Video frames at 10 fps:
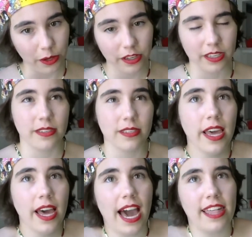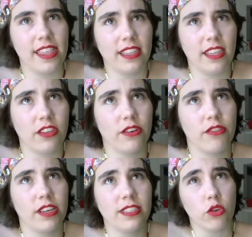because I think that there are
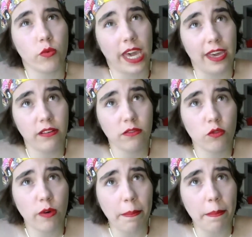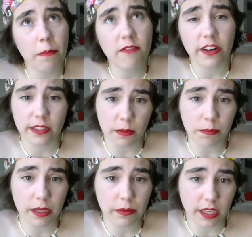things that you can't wrap up very
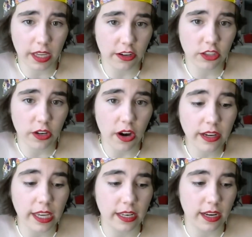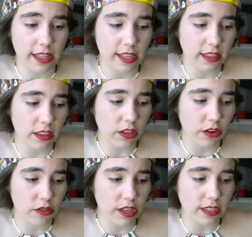simply with a character arc, and I think that there
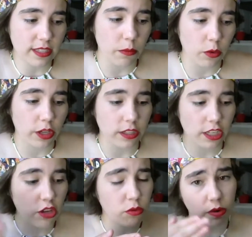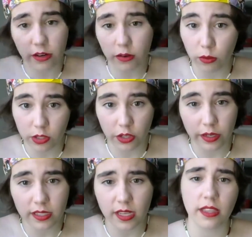are things that will continue throughout a whole
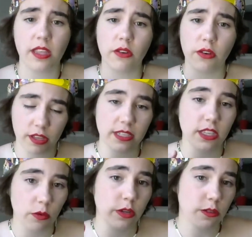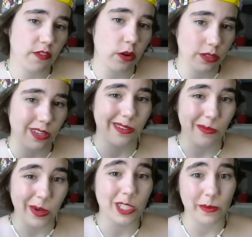series, and then there are things that you want to focus on in
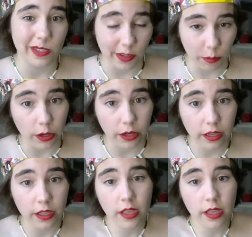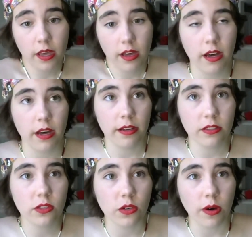one specific book.
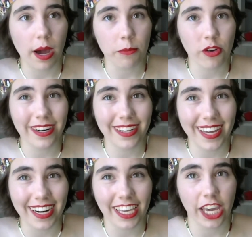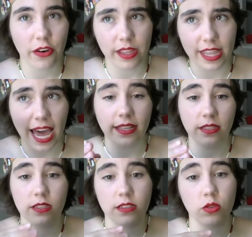So I'm trying to kind of carry
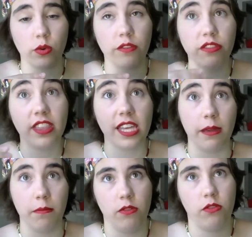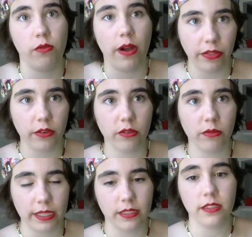that sort of theme throughout the
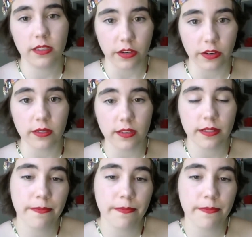rest of the series.